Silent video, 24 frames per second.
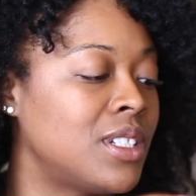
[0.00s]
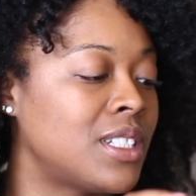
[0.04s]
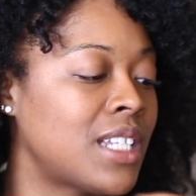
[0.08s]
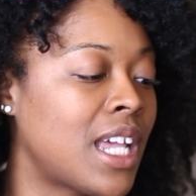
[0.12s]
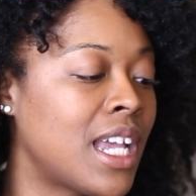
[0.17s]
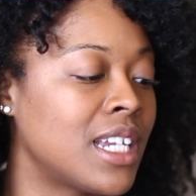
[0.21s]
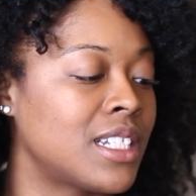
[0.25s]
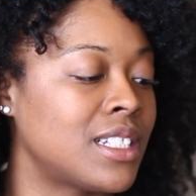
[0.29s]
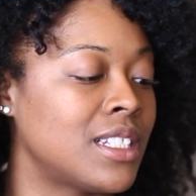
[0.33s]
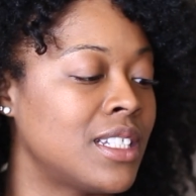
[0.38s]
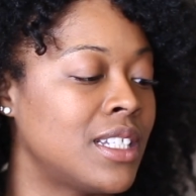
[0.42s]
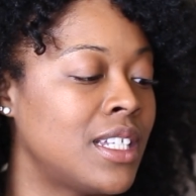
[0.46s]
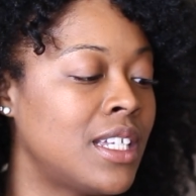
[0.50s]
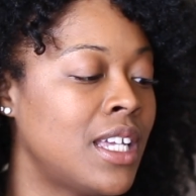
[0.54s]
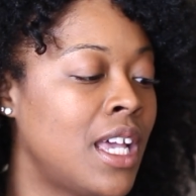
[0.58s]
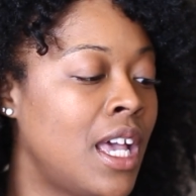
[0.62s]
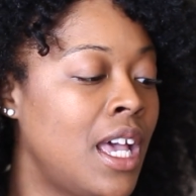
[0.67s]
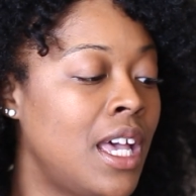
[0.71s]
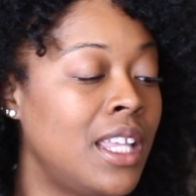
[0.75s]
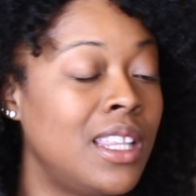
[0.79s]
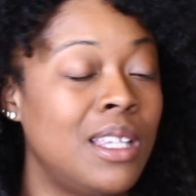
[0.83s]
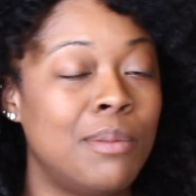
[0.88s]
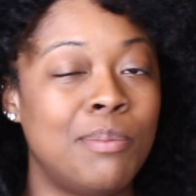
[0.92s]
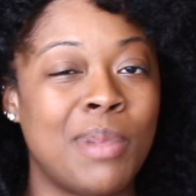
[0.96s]
It's actually
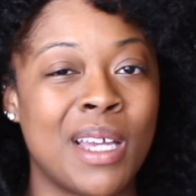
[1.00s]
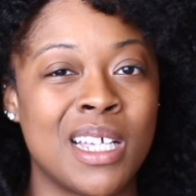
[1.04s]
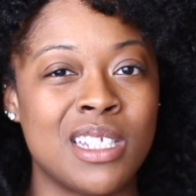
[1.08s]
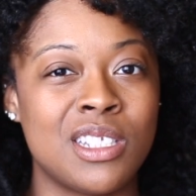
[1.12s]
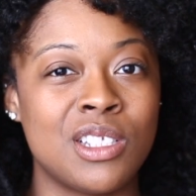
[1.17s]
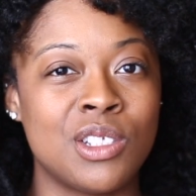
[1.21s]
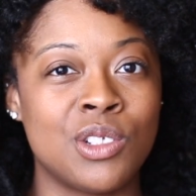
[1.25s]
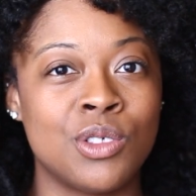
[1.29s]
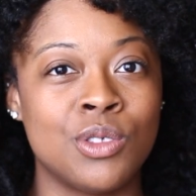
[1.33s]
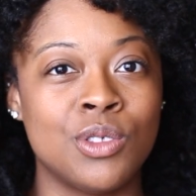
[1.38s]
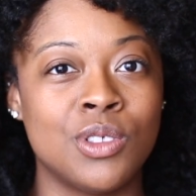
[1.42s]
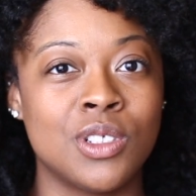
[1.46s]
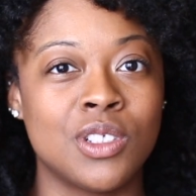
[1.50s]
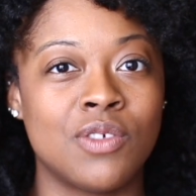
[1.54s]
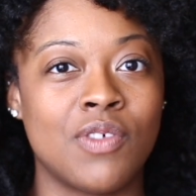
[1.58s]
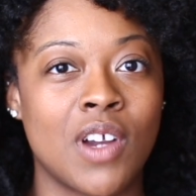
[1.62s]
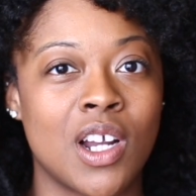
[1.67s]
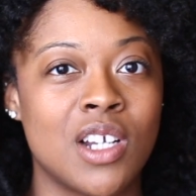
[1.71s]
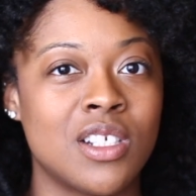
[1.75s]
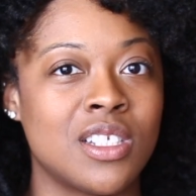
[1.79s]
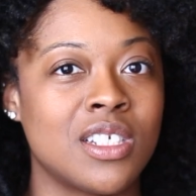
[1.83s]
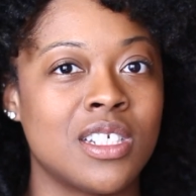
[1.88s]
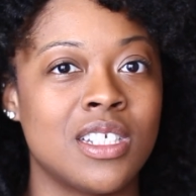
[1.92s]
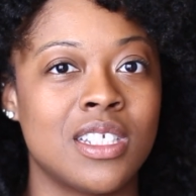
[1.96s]
the Best Tools
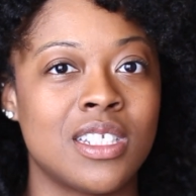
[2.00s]
version.